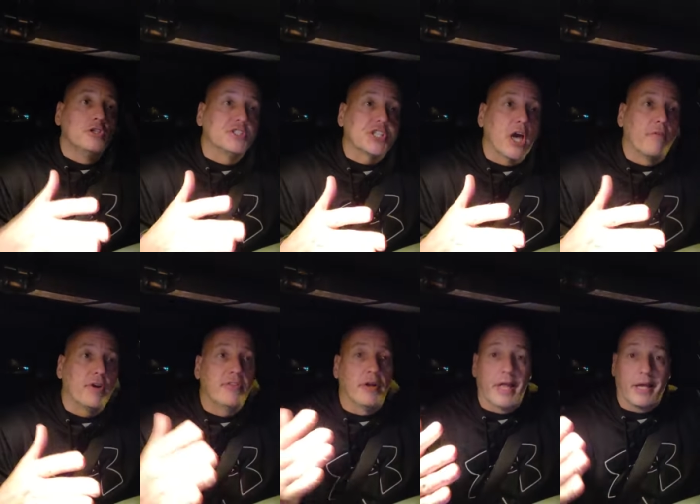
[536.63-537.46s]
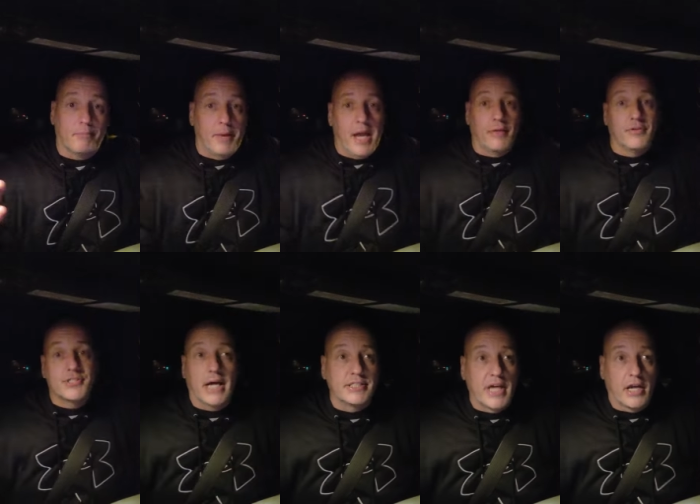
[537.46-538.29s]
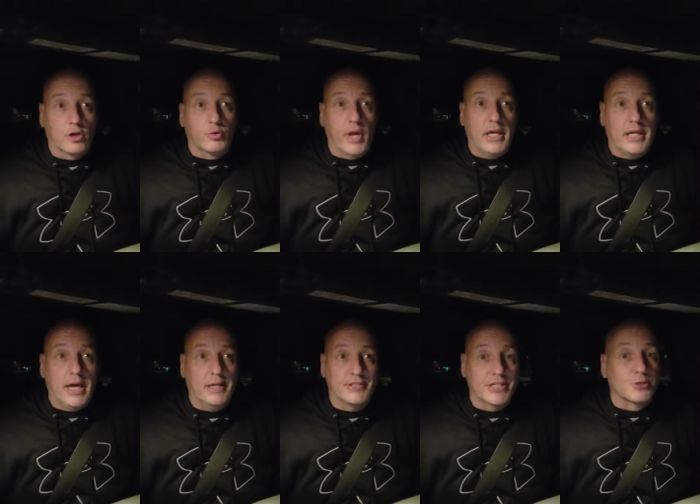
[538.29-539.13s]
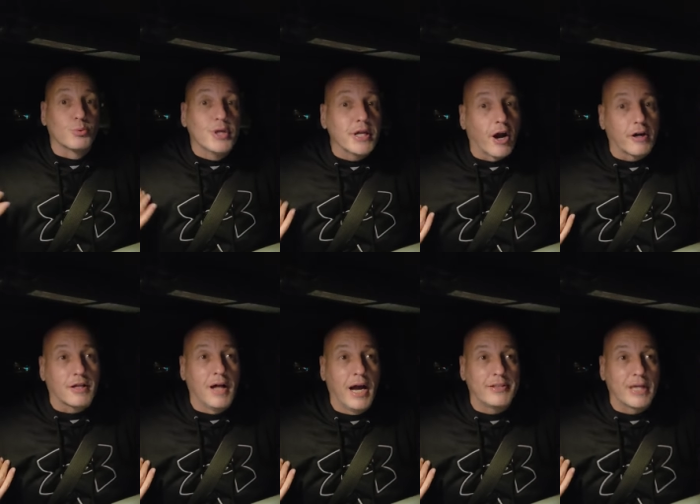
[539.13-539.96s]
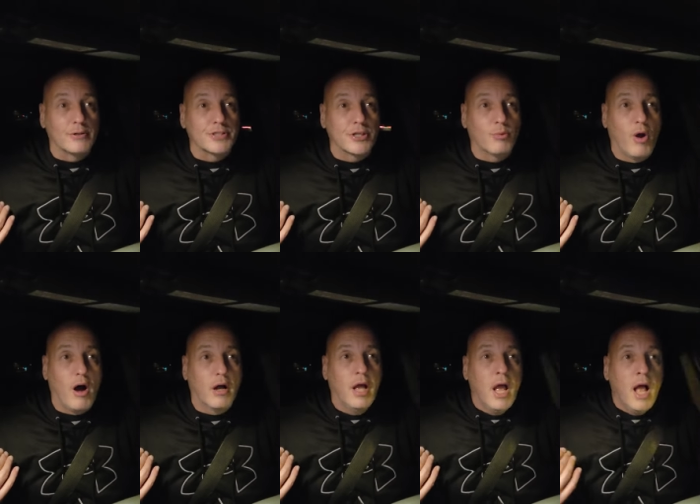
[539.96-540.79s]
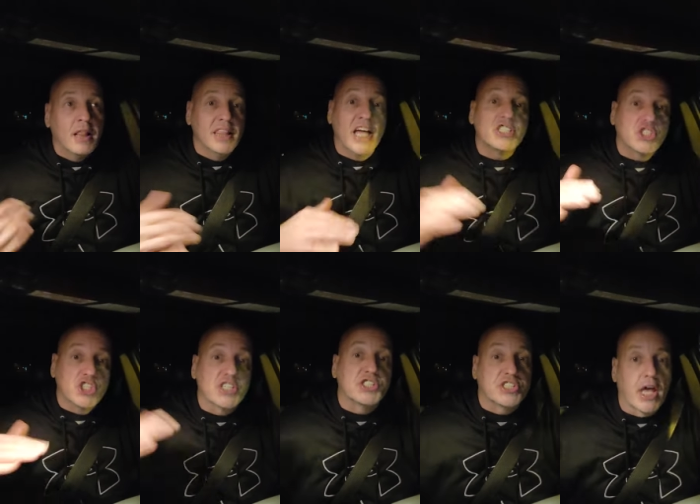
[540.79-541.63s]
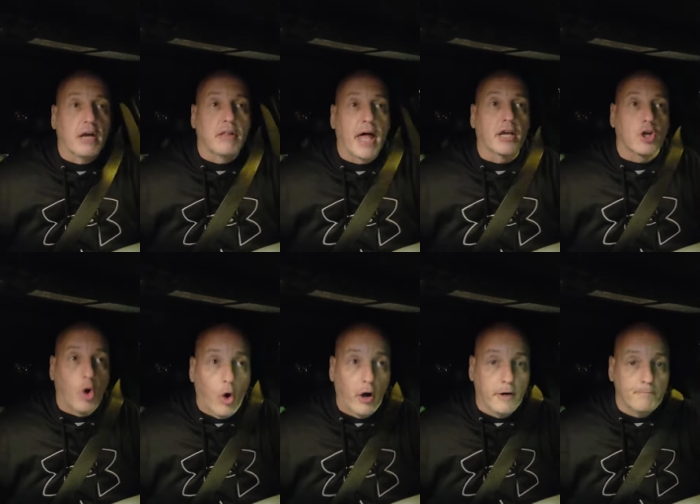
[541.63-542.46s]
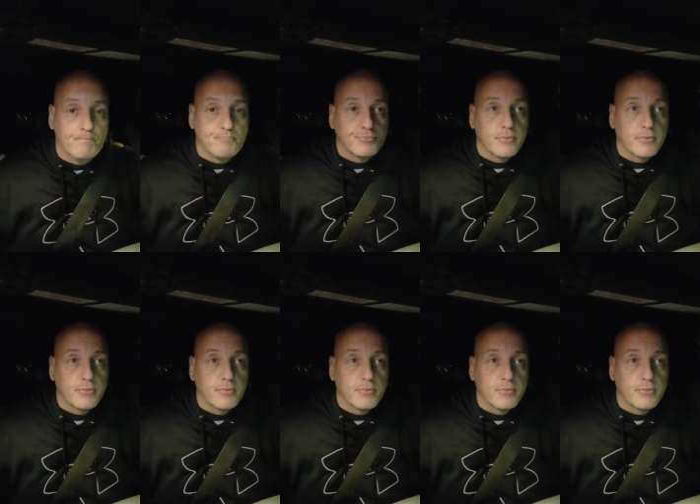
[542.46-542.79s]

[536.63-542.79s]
do discovery and they're like, man, this guy's got a great case. It's really our client that was in the wrong. Let's just settle out of court.